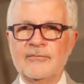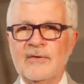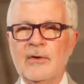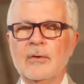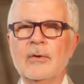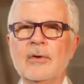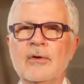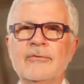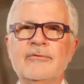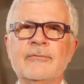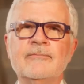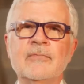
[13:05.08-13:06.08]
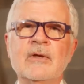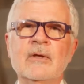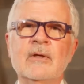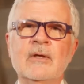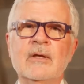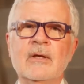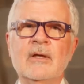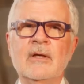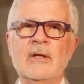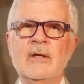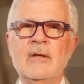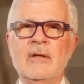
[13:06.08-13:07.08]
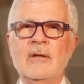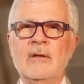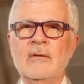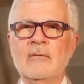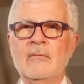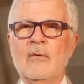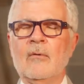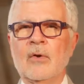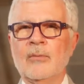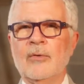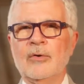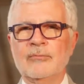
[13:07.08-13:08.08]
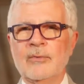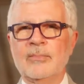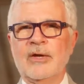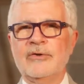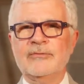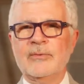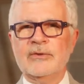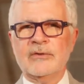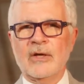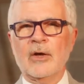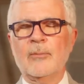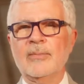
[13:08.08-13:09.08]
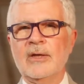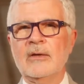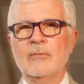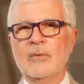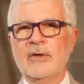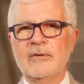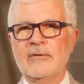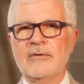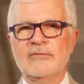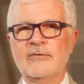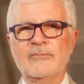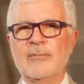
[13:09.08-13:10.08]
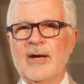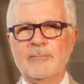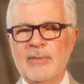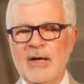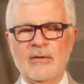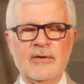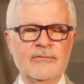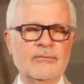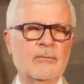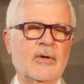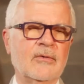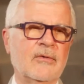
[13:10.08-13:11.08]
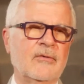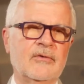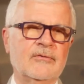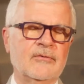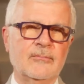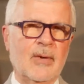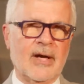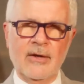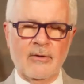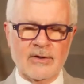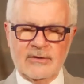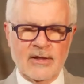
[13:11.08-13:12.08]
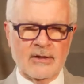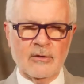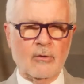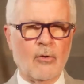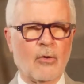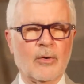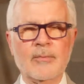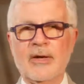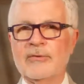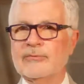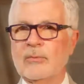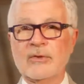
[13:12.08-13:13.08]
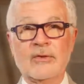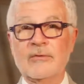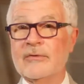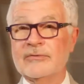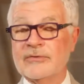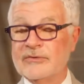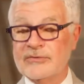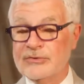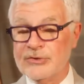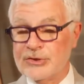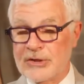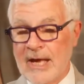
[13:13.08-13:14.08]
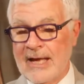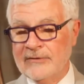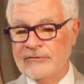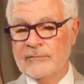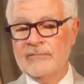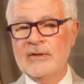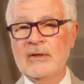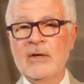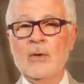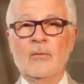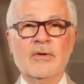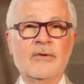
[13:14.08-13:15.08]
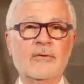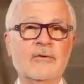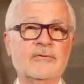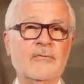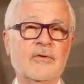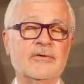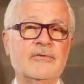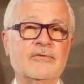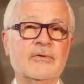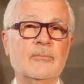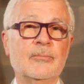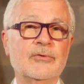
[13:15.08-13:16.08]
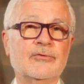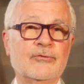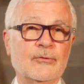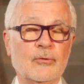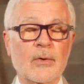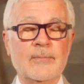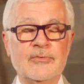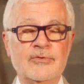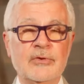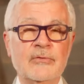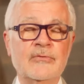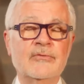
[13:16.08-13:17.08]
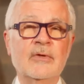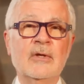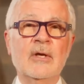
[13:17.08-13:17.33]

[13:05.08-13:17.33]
Feelgoods in hormone replacement therapy, and whether this is by pellets, whether this is bioidentical hormones, whether this is in shots, whether this is in prescriptions.